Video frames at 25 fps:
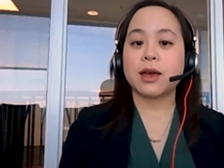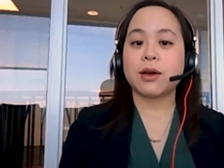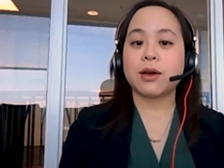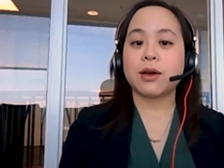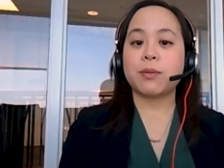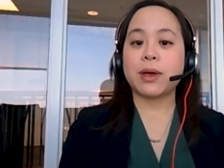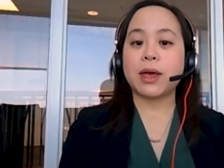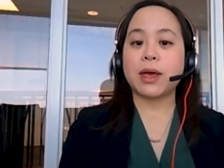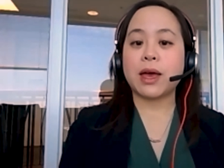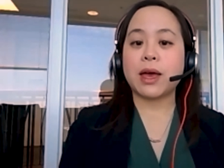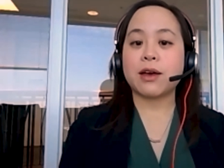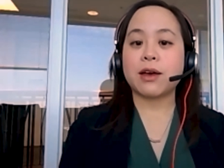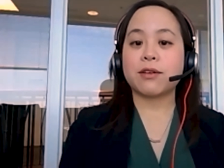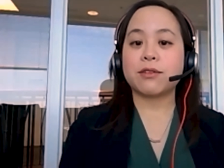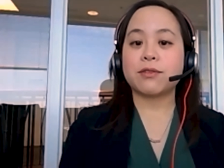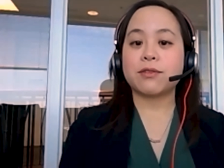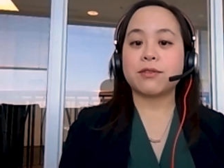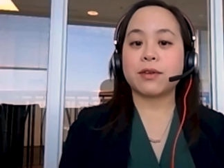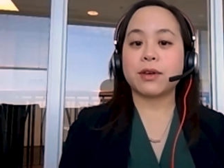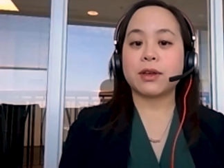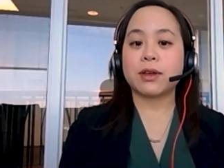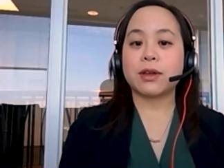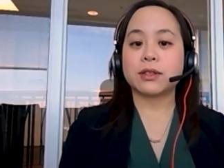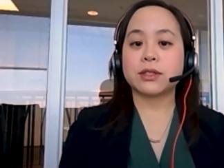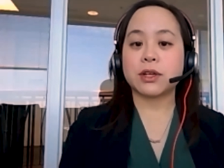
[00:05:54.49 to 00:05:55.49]
We have
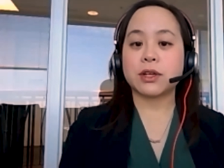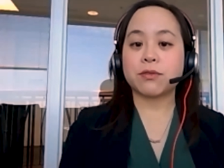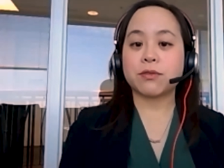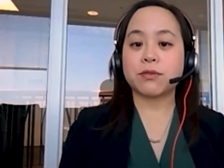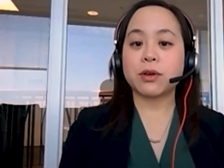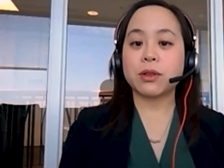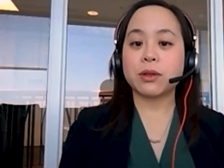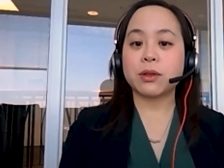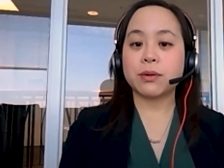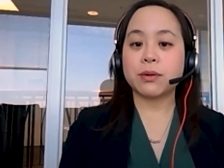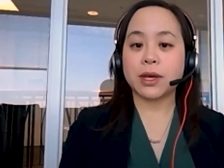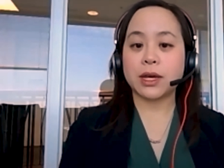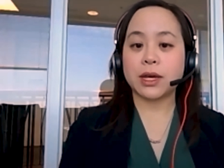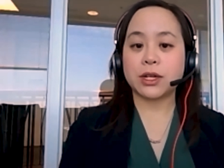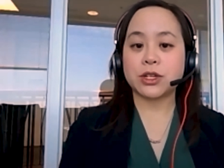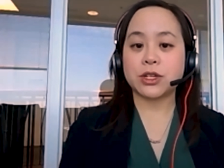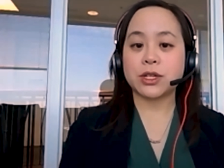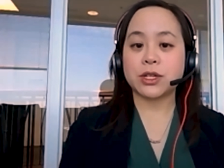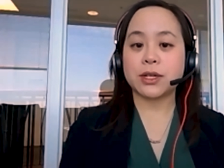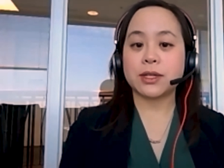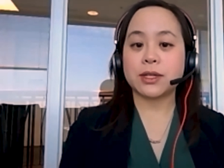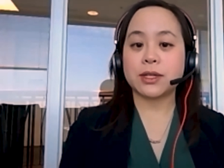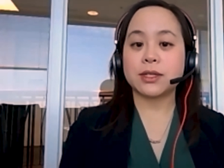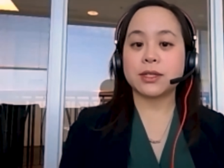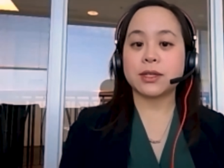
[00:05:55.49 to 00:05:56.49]
several
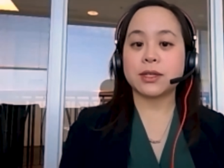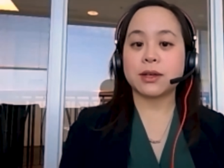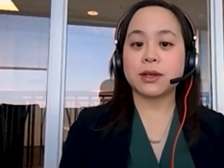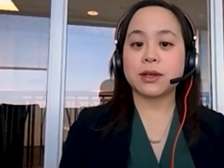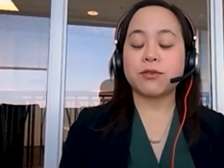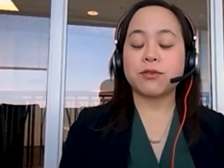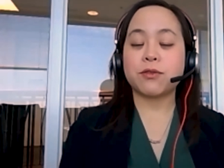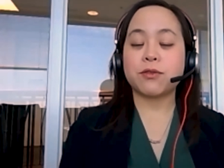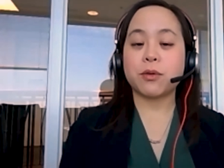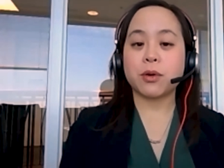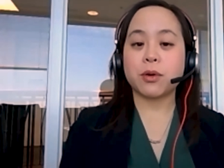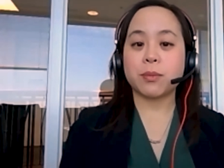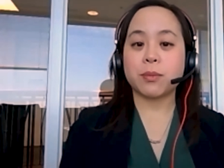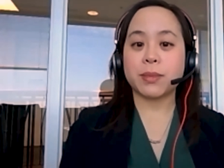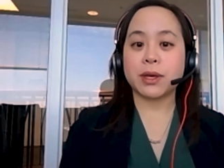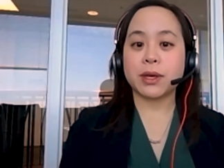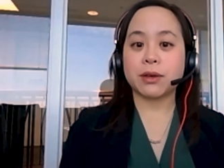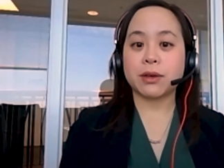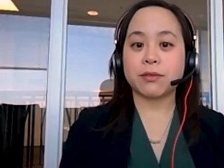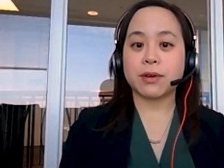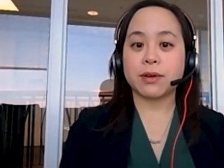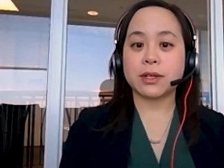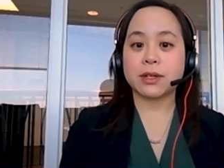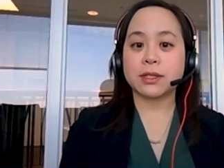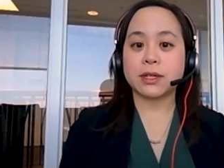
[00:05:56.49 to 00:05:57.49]
locations for Peel
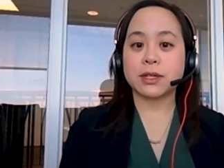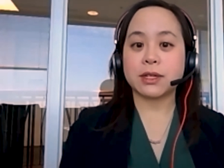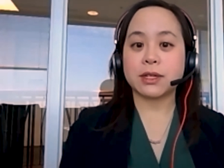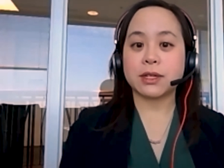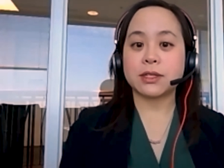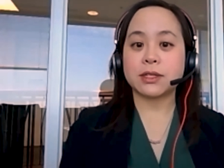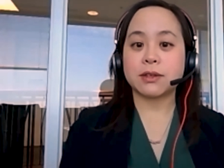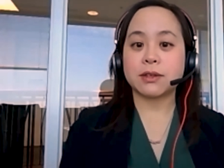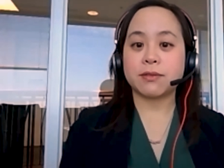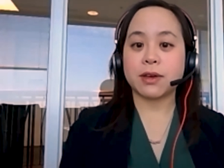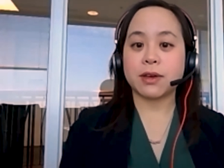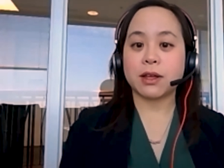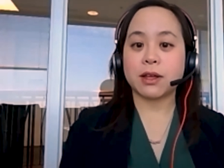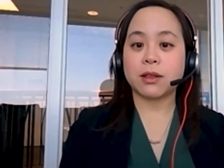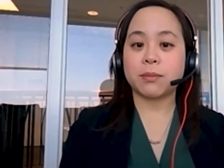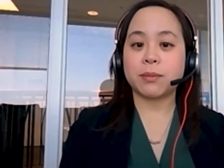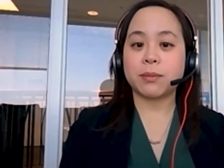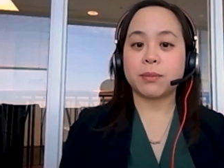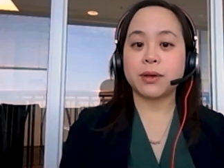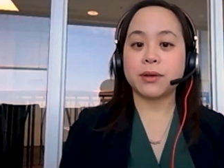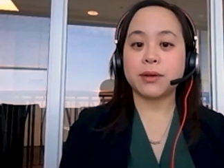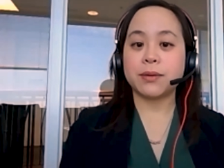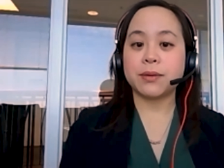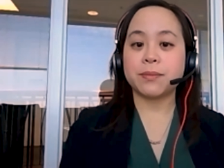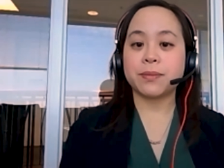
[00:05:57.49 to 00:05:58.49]
residents
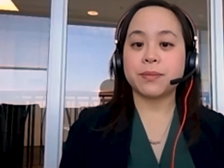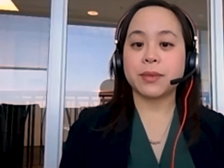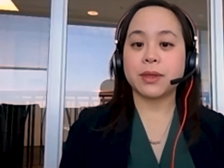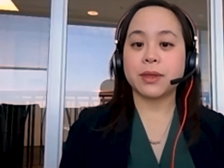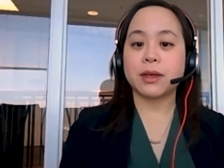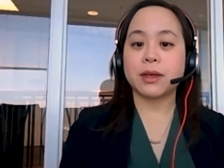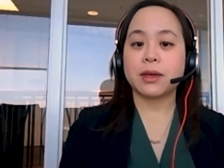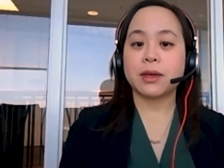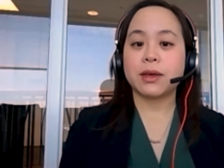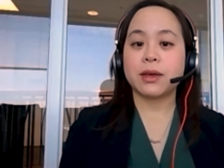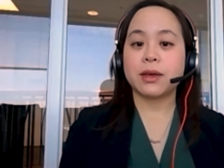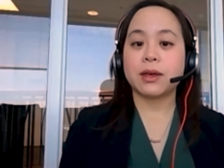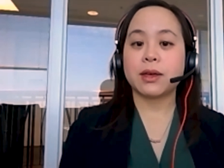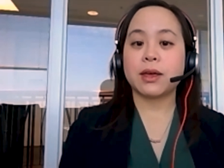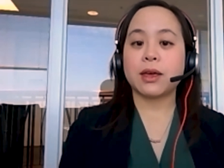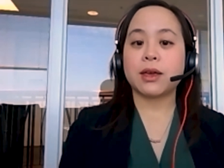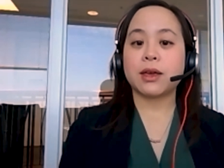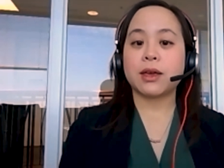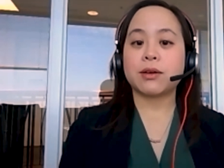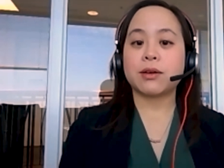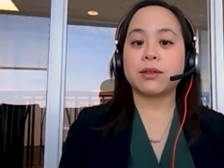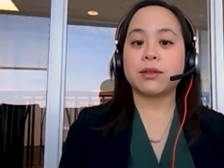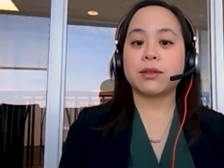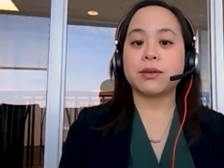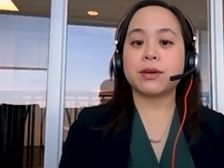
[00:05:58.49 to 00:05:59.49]
available,
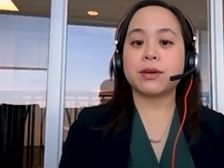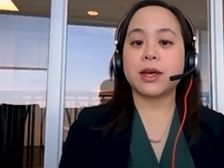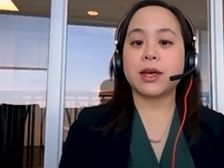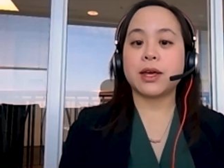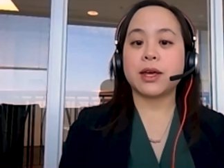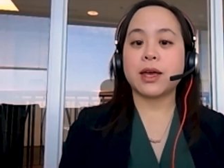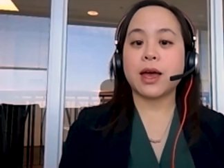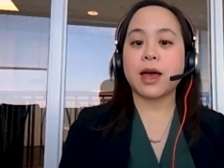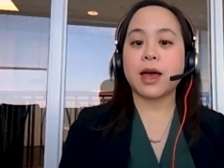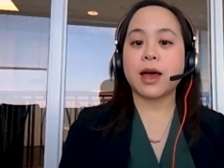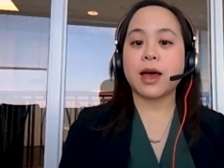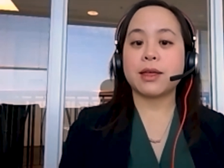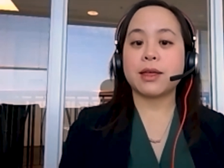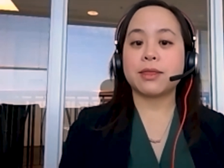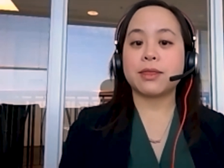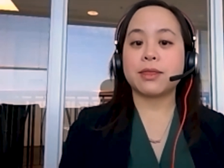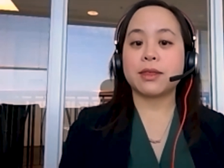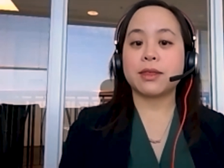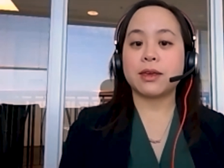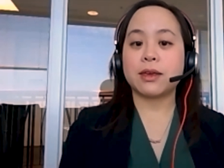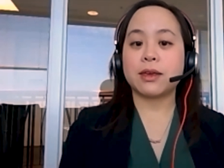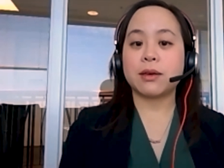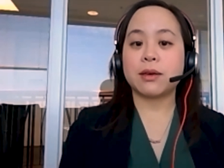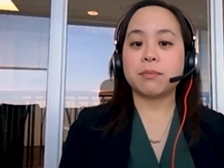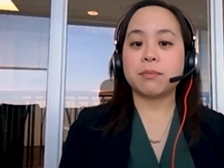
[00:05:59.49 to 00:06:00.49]
including at
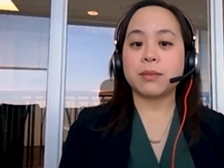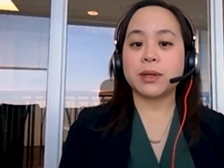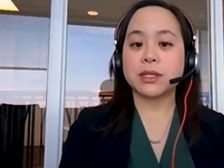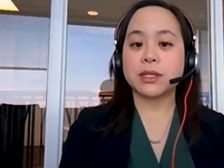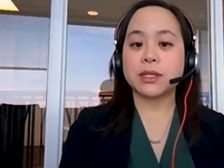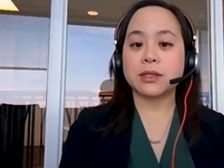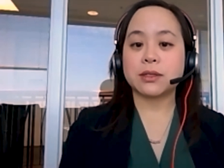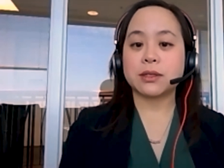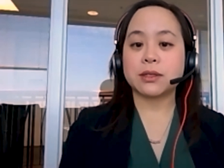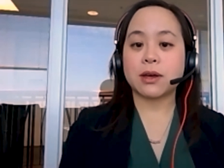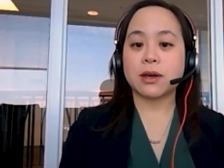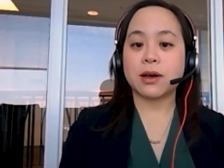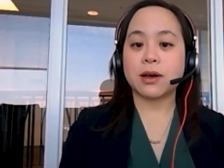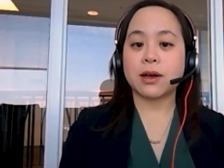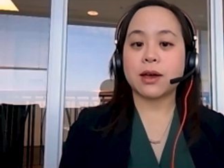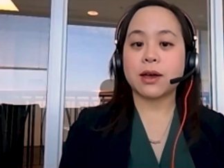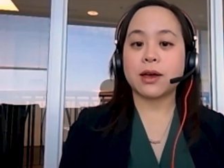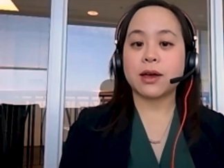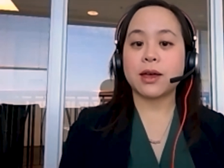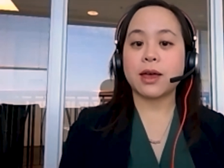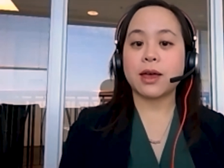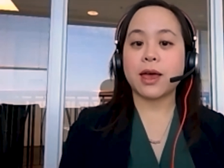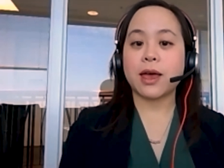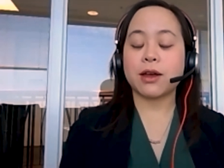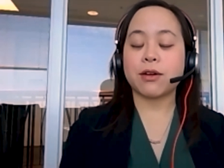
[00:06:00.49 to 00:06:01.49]
the
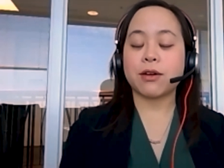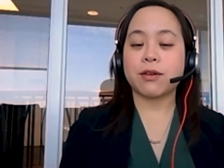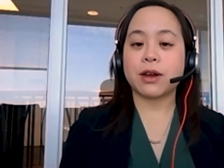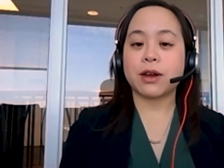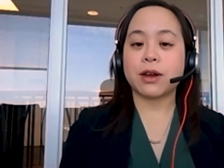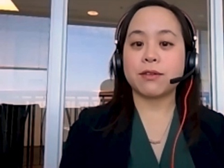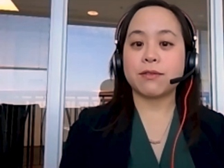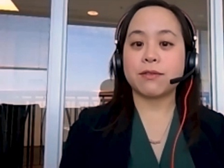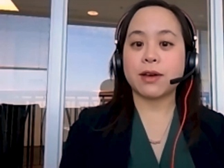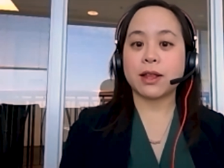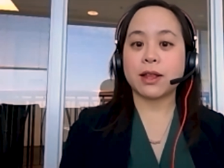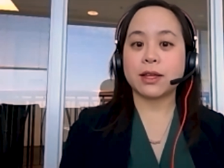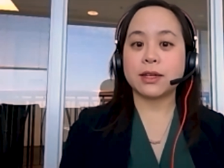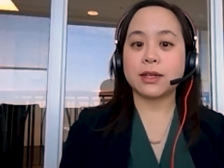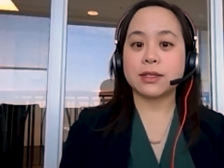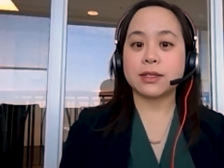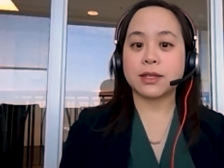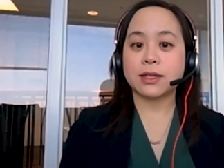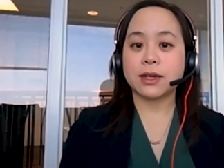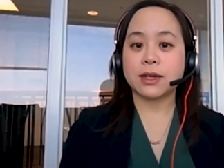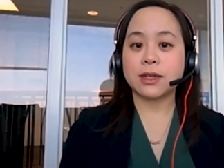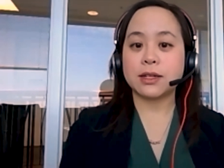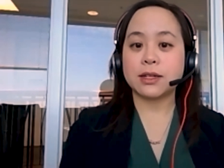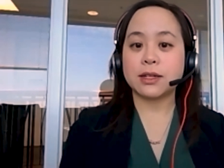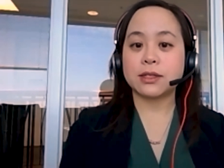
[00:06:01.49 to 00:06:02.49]
Mississauga and Credit Valley
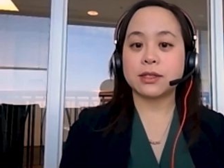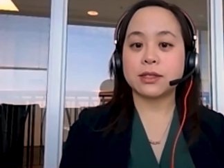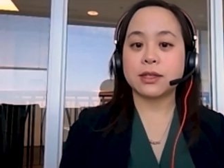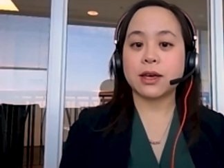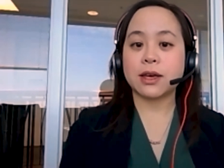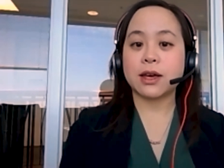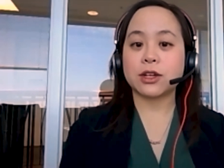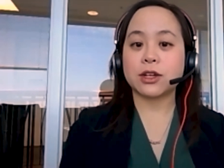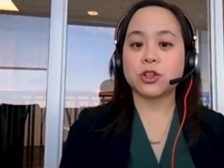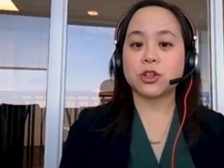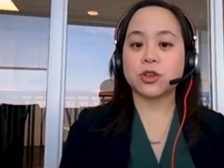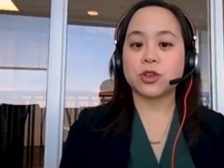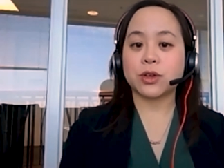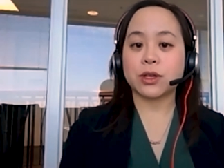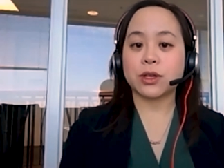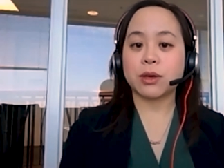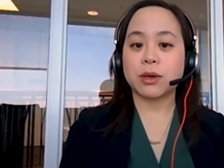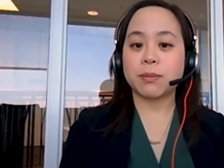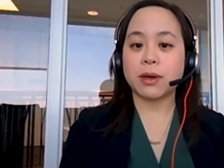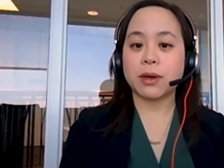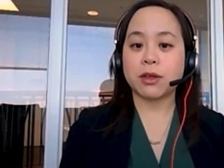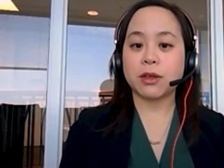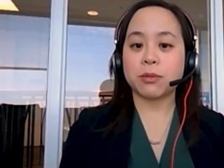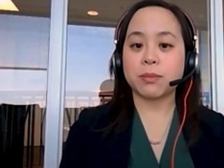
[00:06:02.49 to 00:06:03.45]
sites at Trillium Health